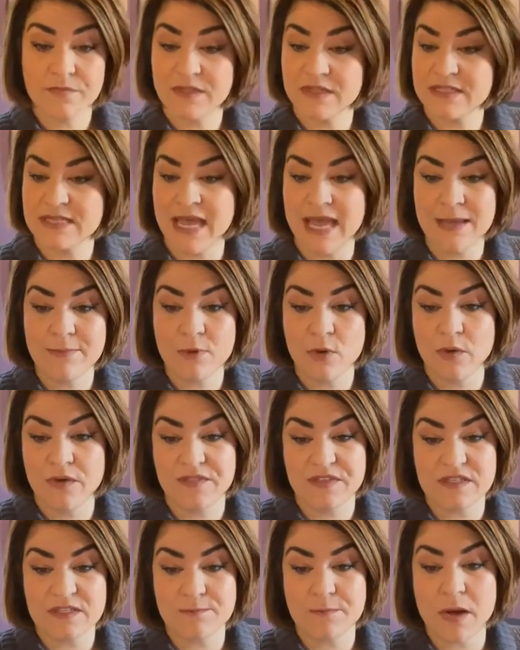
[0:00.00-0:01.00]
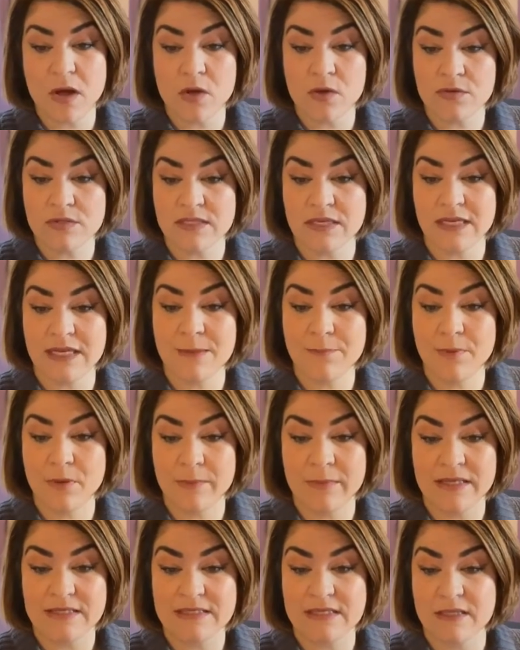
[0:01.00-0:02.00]
the table with its poles and
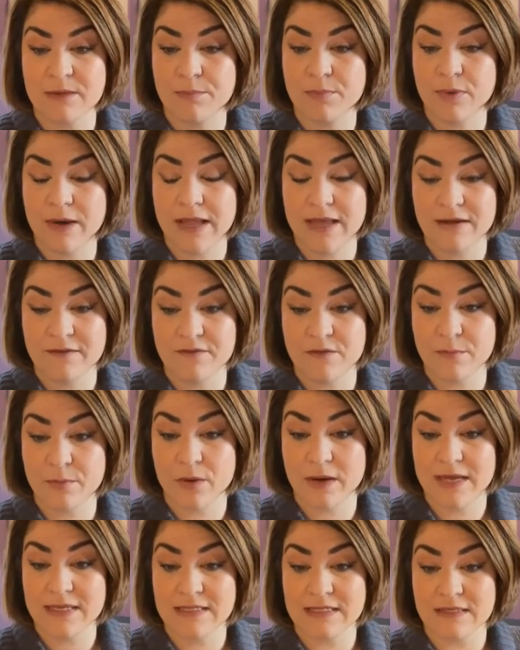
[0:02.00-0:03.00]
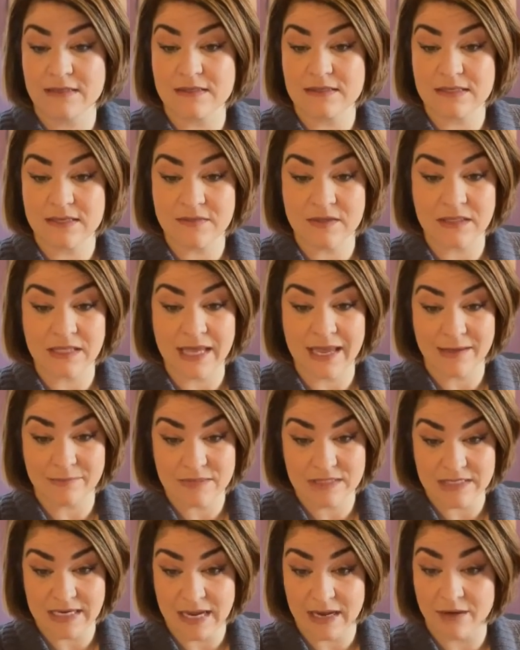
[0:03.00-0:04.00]
implements, and the bread of the presence, and the
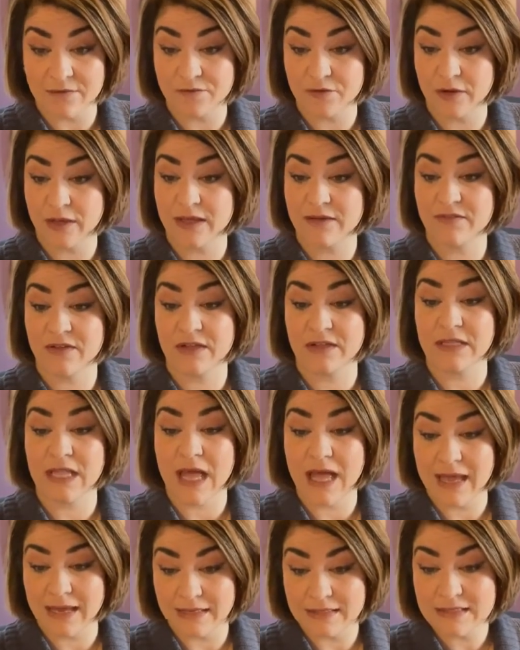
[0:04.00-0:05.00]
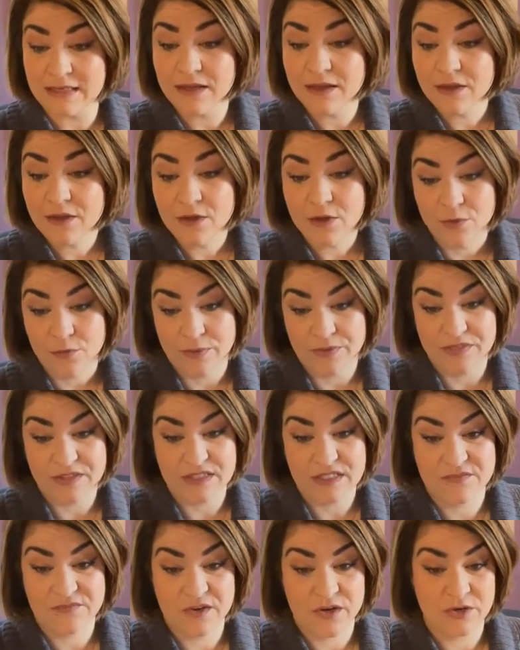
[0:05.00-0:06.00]
lampstand for giving light with
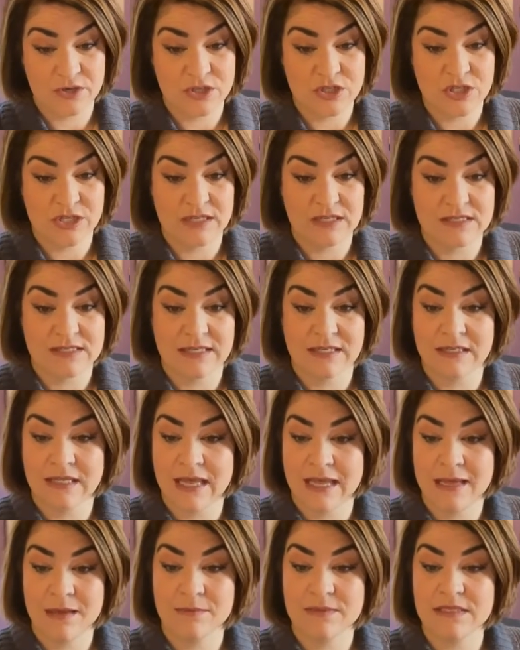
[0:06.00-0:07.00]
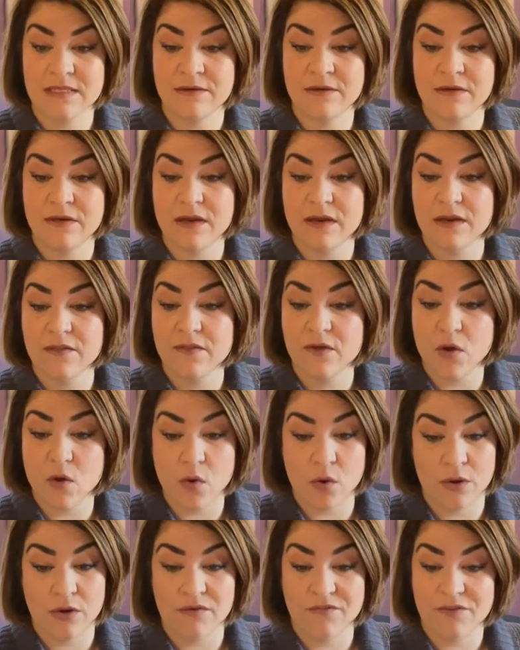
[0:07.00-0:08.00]
its furnishings, and lamps and the
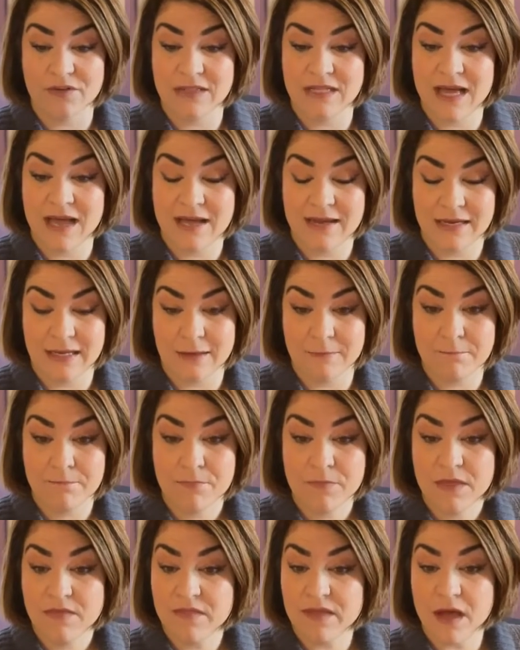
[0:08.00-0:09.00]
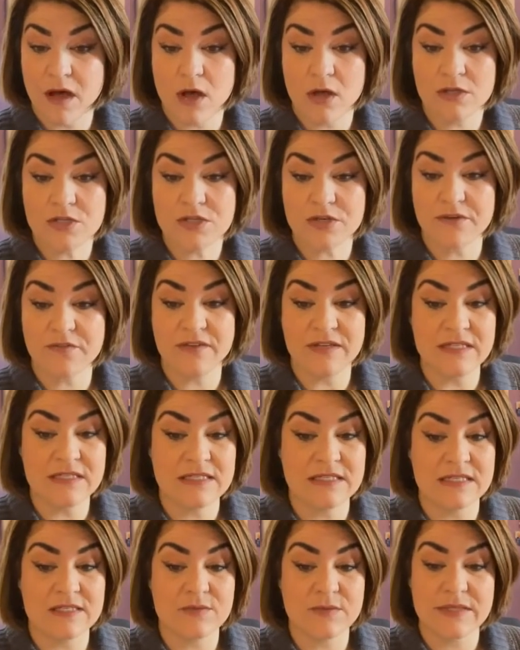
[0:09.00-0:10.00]
oil for lighting, the altar of
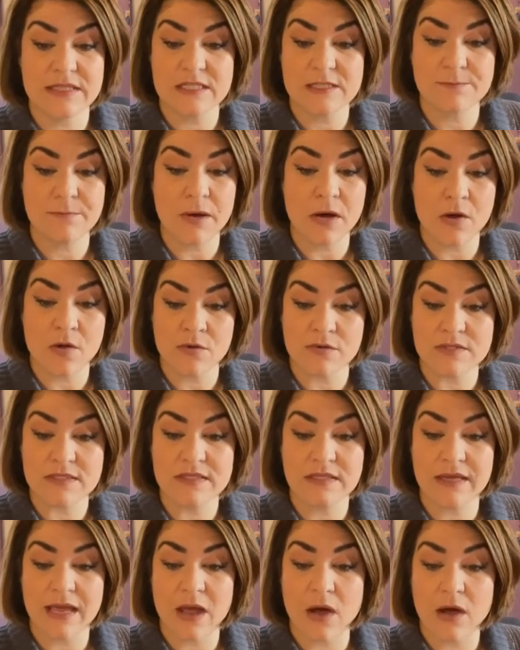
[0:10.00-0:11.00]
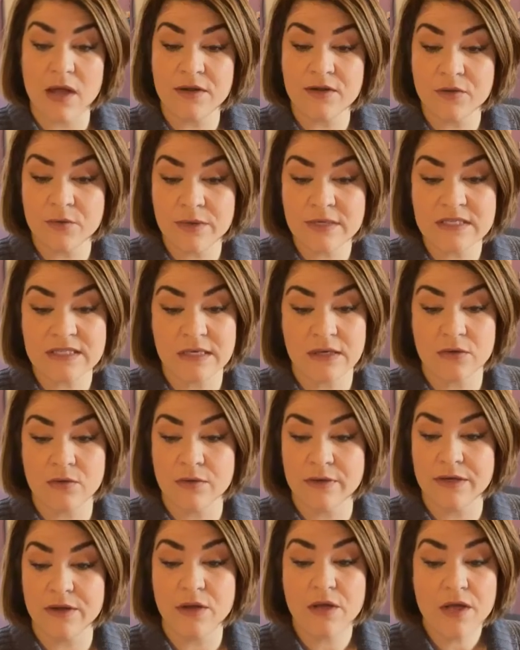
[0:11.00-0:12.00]
incense with its poles, the anointing
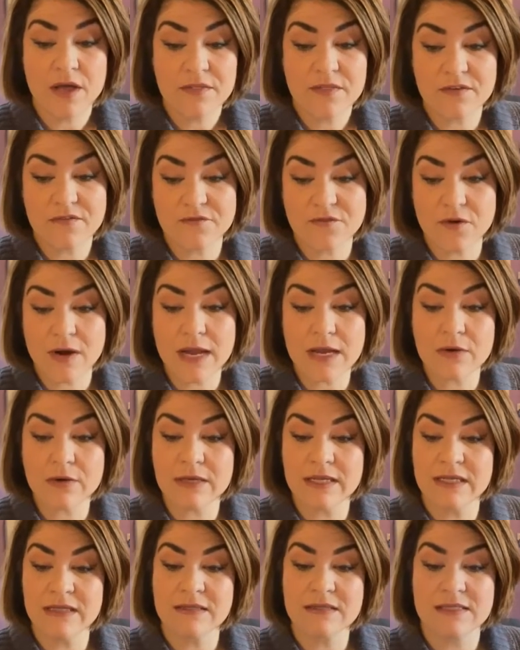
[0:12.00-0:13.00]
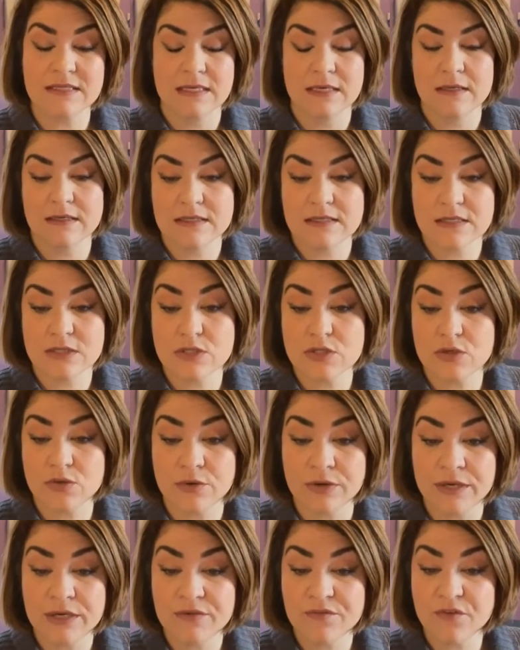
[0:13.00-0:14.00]
oil, the fragrant incense, the
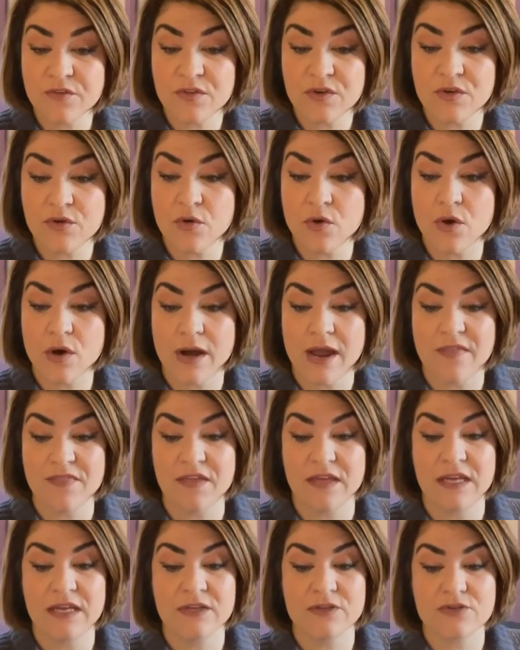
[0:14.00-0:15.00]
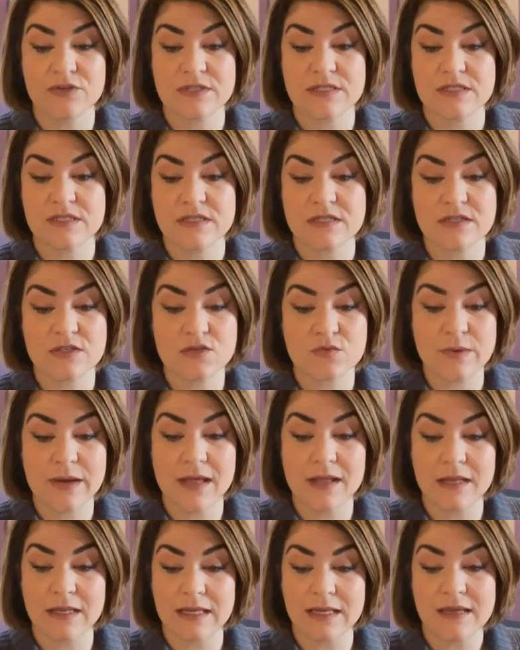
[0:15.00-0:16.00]
screen for the door at the entrance to the
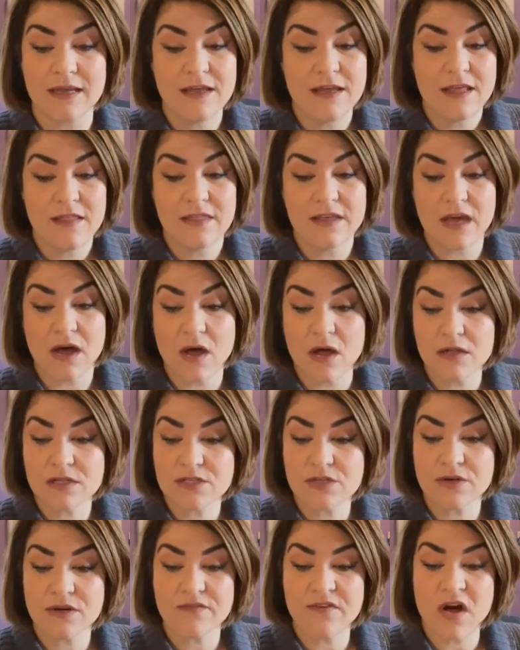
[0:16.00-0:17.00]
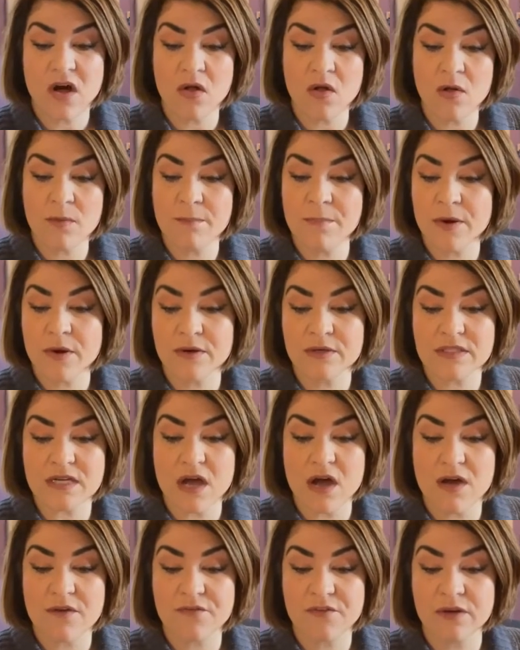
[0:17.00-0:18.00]
dwelling, the altar of whole burnt
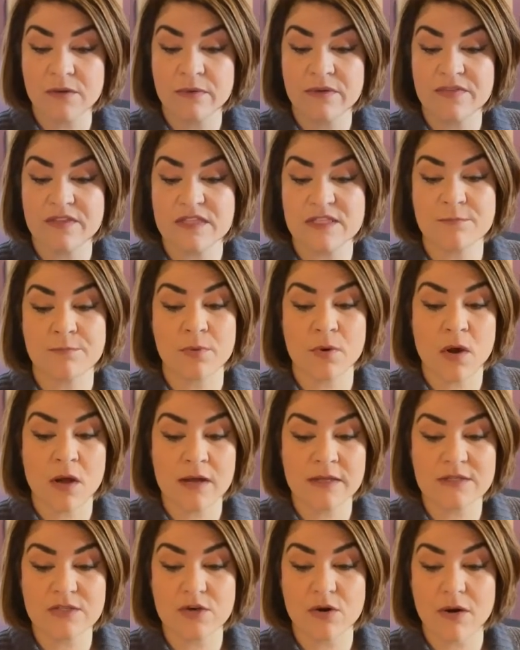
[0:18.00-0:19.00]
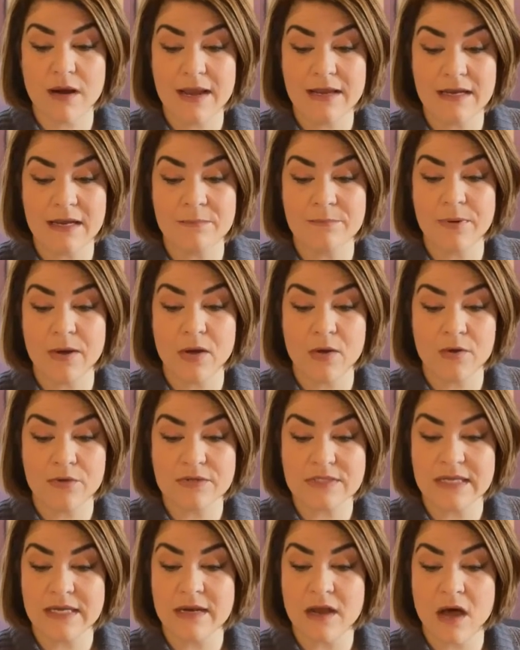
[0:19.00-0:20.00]
offering with its bronze grate and
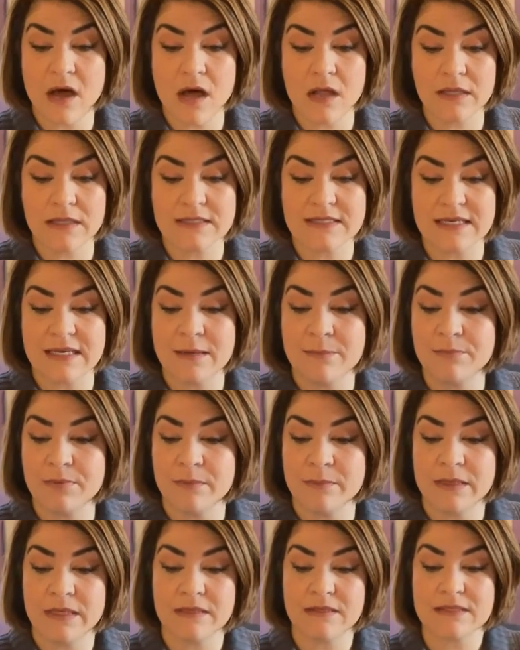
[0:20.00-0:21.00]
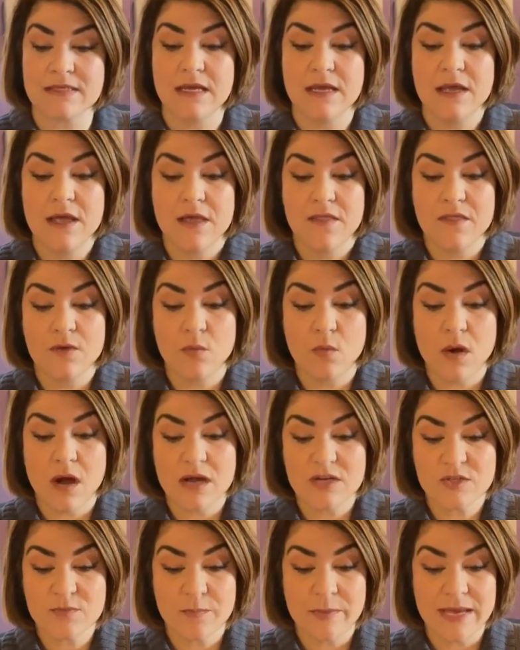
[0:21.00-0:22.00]
poles, and all its implements, the
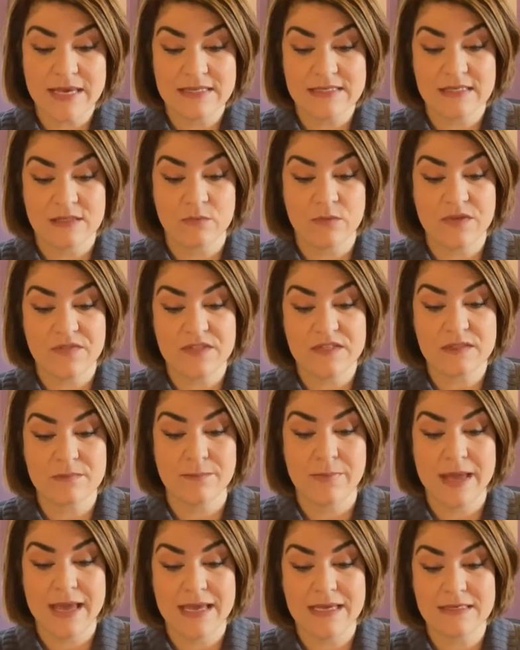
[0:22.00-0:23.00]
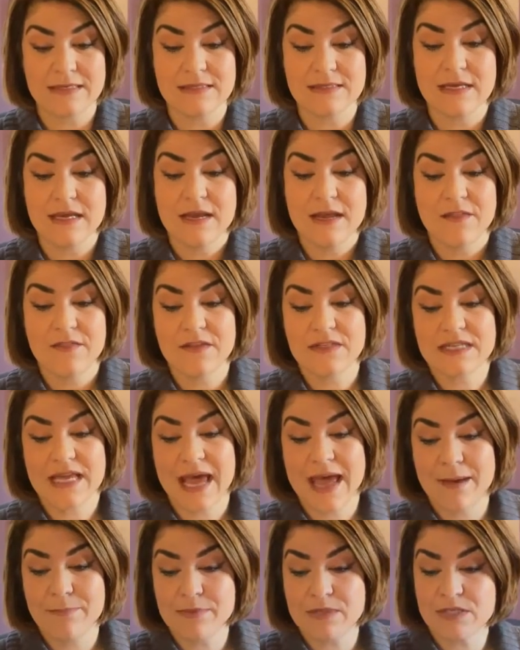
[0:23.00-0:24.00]
wash basin with its base, the
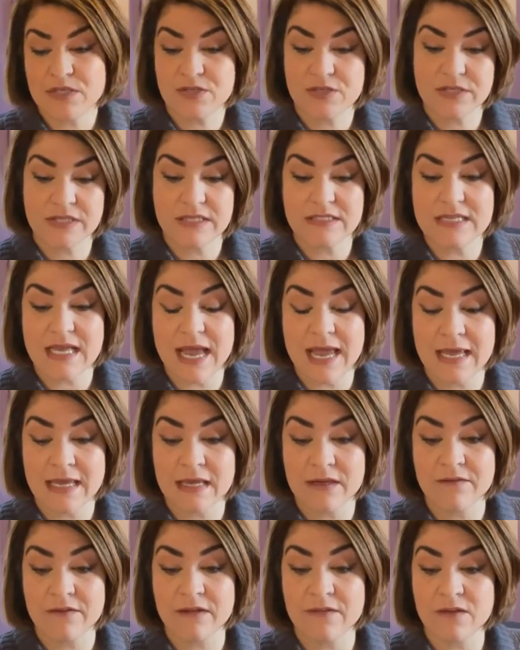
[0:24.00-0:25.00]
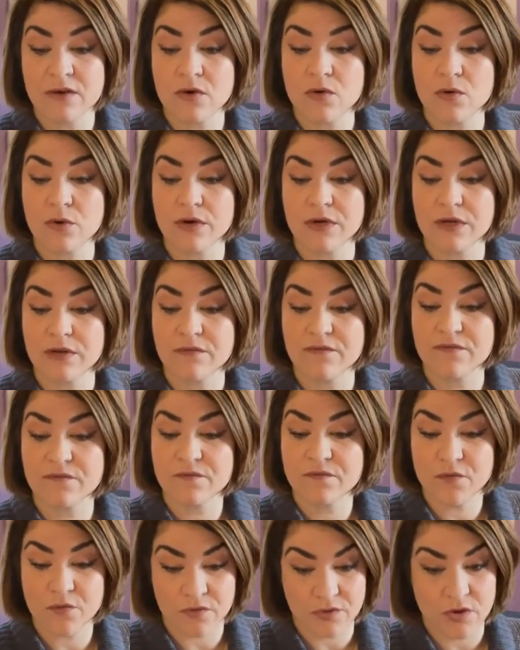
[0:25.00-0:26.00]
tapestries hanging in the court
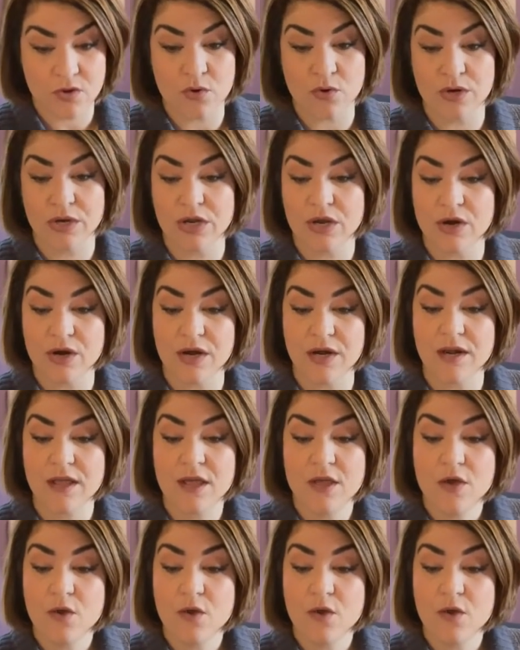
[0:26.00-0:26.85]
for the courtyard,